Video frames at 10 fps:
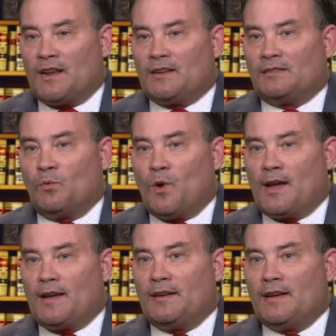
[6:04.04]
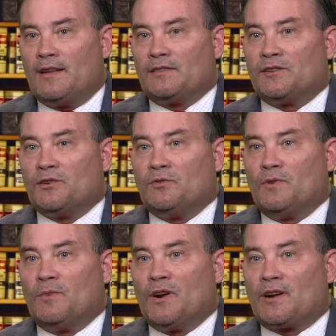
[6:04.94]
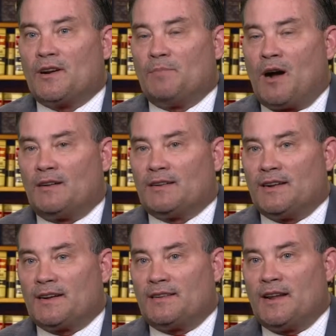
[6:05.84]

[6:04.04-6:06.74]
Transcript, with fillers: his way into American politics